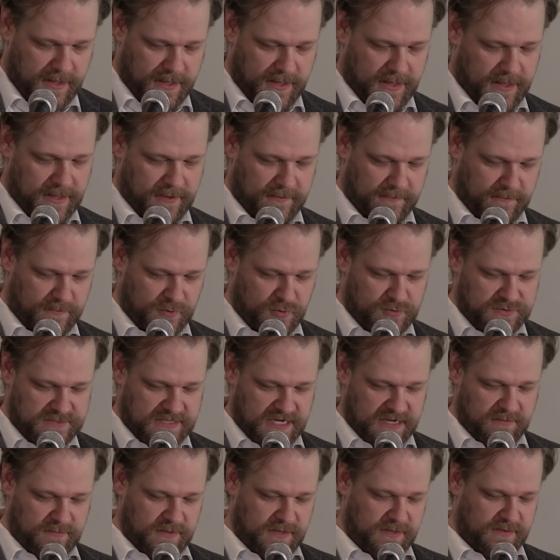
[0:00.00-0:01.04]
um, who's
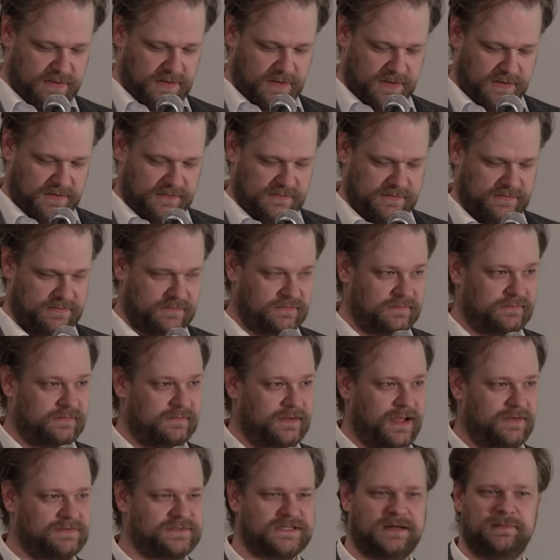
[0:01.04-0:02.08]
going to be the,
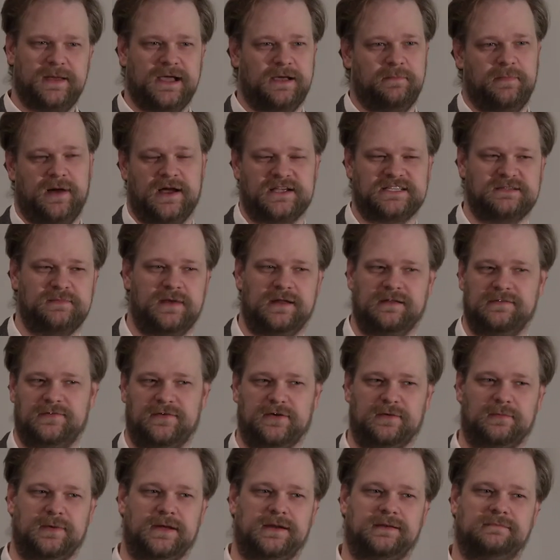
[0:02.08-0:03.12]
I was going to make a boxing
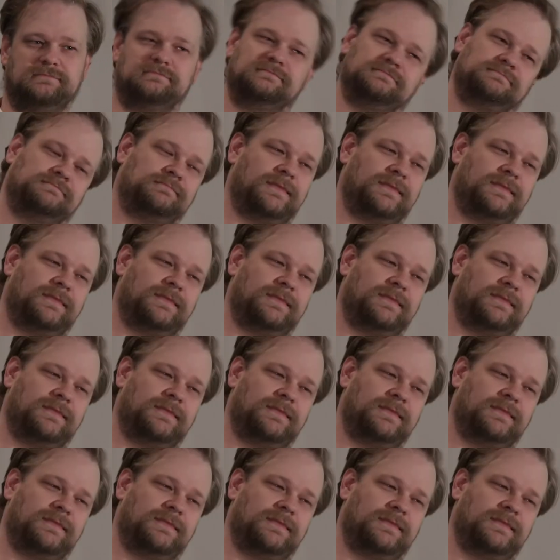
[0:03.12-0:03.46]
metaphor, but